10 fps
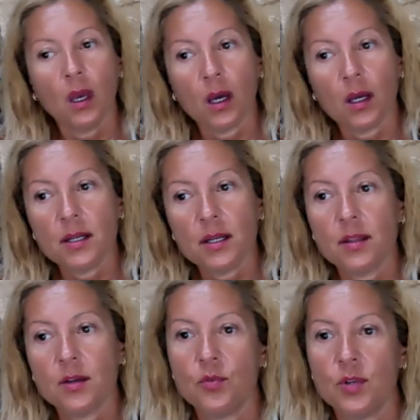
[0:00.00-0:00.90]

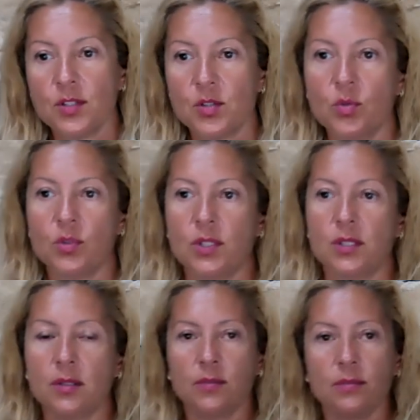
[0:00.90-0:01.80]
Another resource,
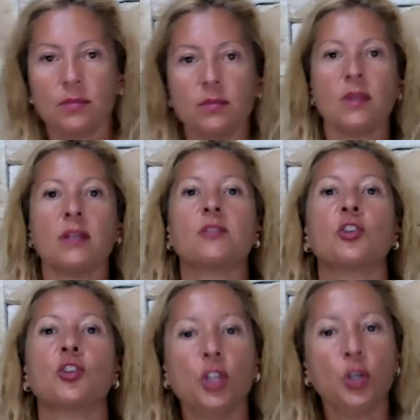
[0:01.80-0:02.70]

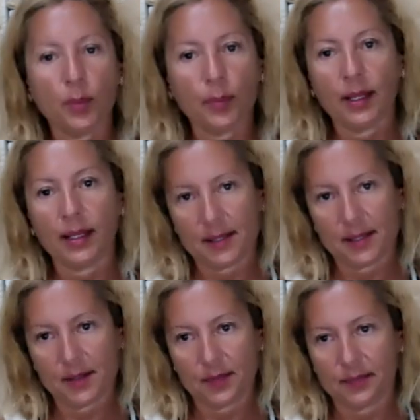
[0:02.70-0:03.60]
secure place.